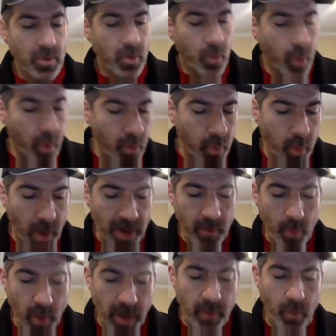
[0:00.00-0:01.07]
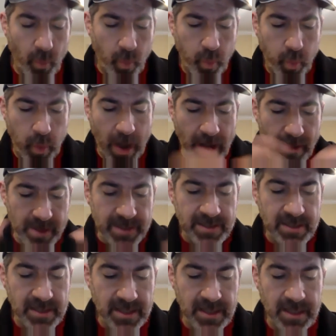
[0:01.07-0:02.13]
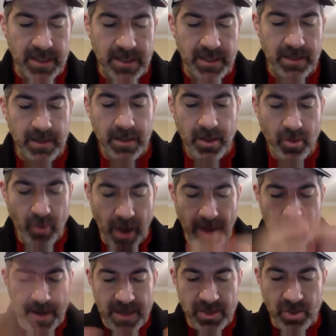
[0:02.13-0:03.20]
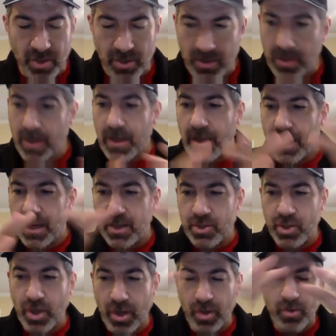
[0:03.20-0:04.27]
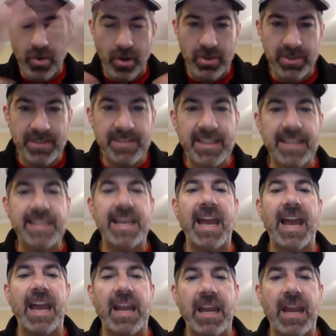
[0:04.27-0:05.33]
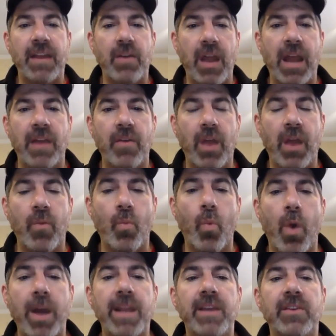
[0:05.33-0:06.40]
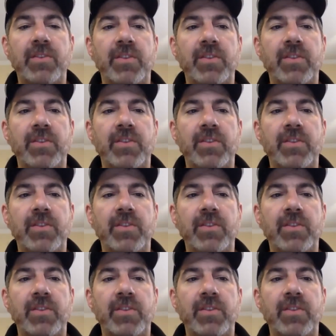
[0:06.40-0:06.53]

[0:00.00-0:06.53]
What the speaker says: where is Grandmaster Sugar Crosson today, and what is